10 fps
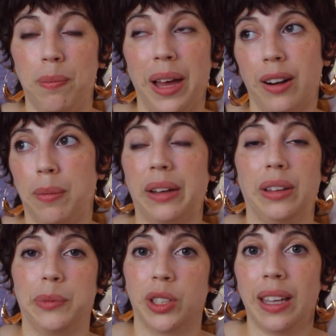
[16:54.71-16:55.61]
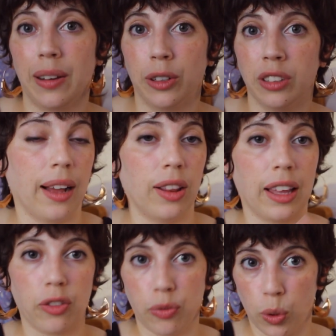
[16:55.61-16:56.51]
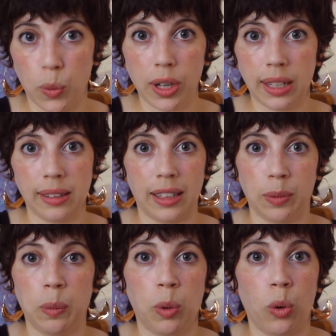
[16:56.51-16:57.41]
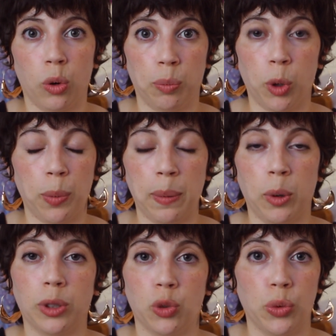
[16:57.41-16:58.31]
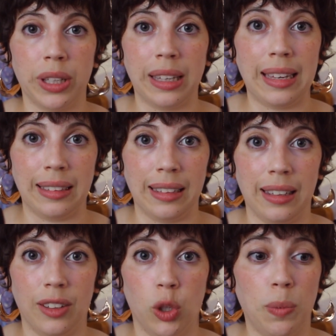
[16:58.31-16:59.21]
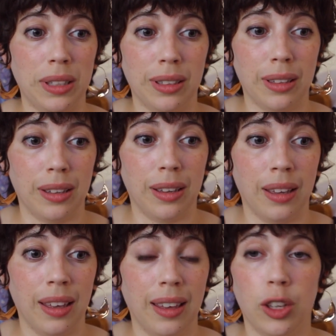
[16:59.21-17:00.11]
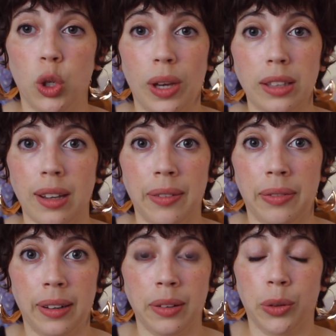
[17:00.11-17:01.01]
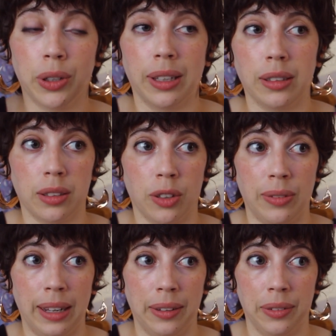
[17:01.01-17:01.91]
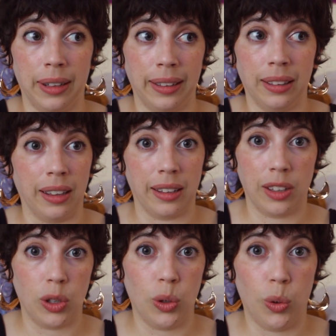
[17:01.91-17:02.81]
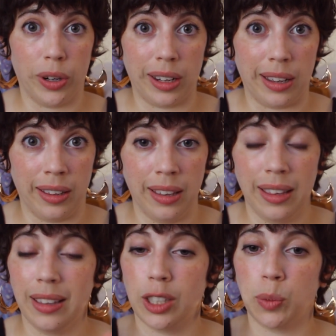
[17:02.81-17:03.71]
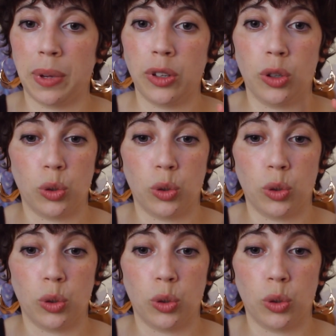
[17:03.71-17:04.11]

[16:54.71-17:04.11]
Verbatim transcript: better about themselves. Like, for working class people or poor people, it's really easy. You basically, you get to have fun or you get to survive, right? Like, you are gonna spend your